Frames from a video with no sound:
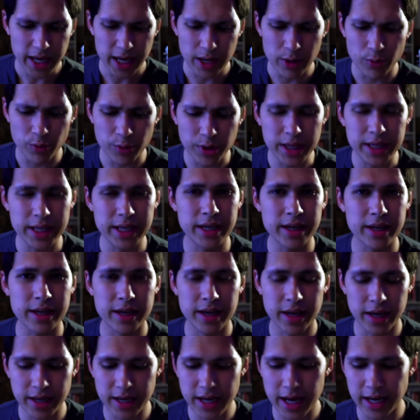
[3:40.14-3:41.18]

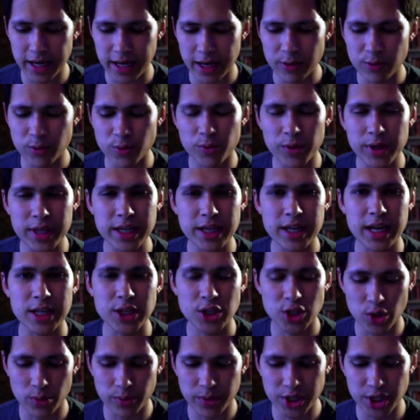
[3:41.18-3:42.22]
It's really not
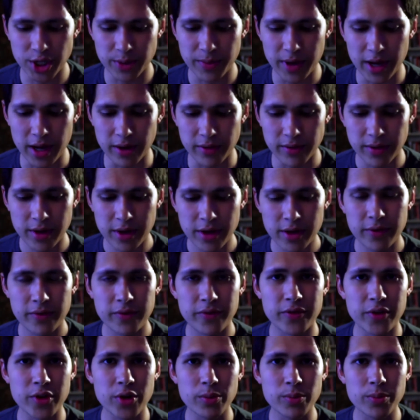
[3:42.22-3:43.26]
so much about
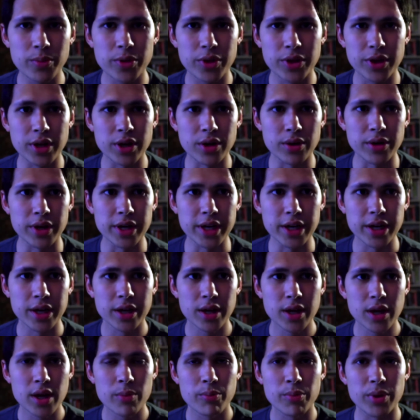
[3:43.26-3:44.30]
film theory,
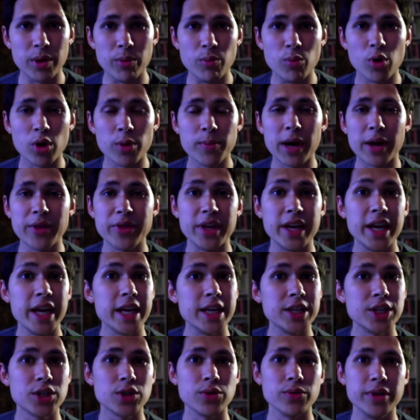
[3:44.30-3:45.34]
but more about the
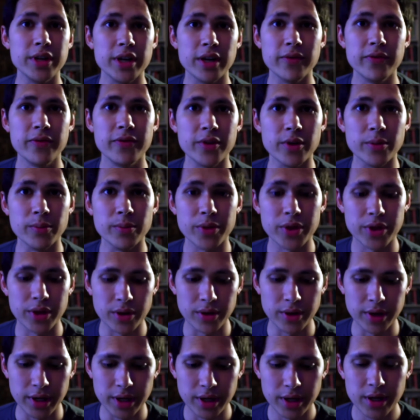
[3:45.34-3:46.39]
history of film
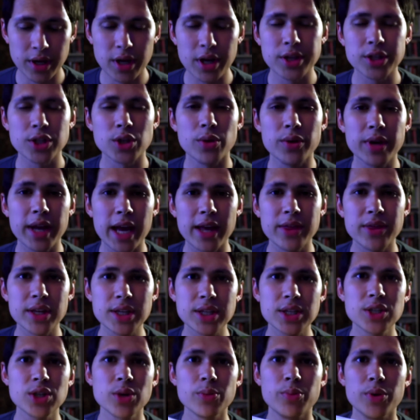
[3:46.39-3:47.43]
theory. So again, this
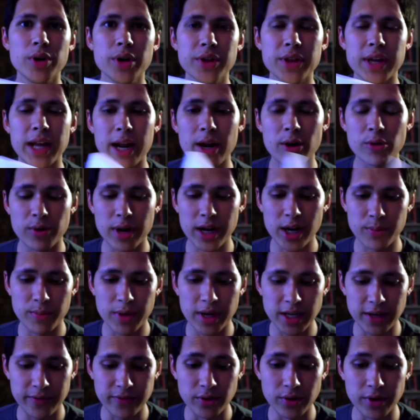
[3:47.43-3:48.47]
is a book that I'd
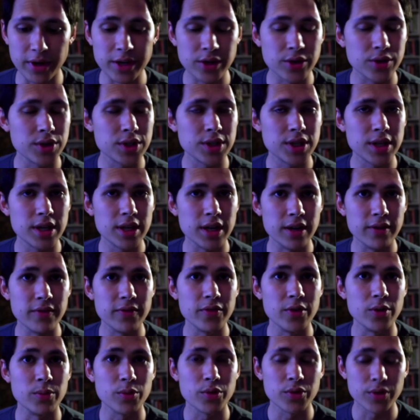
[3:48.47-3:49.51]
recommend if you're interested in
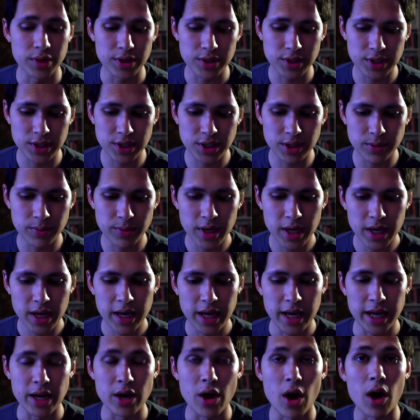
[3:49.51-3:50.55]
film criticism
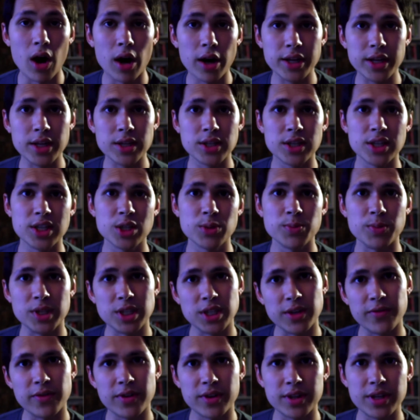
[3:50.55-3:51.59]
and audiences
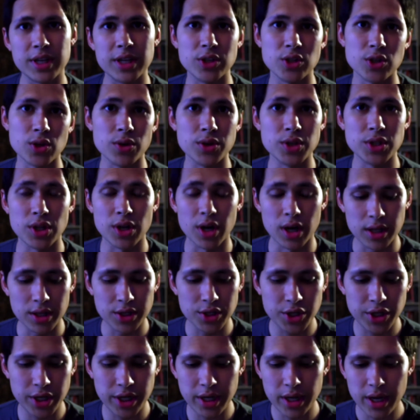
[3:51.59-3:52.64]
specifically in
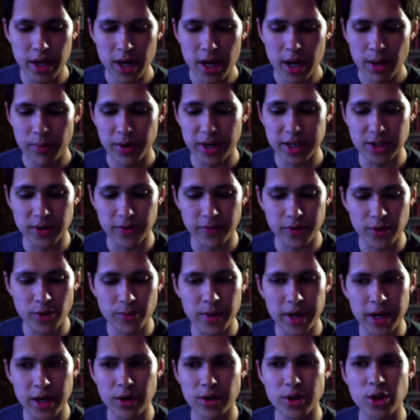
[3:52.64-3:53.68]
sociology, but as a
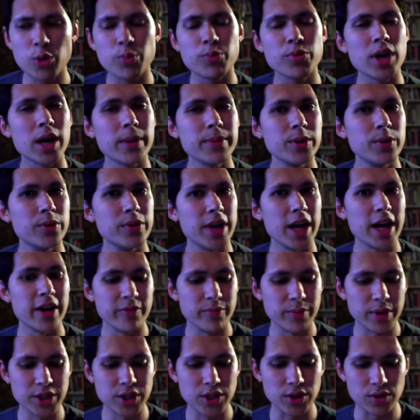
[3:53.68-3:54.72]
filmmaker, you probably wouldn't have
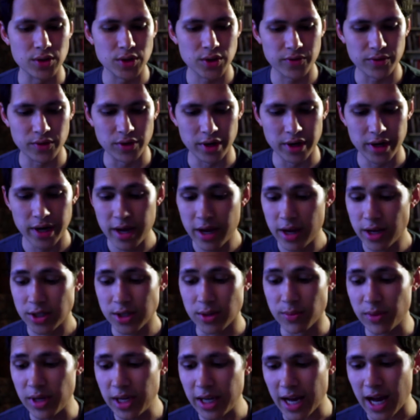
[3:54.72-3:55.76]
much use for it.
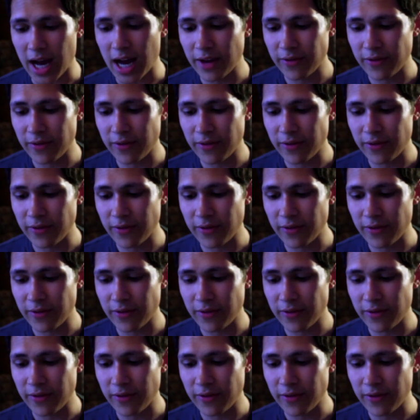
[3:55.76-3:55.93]
To me, I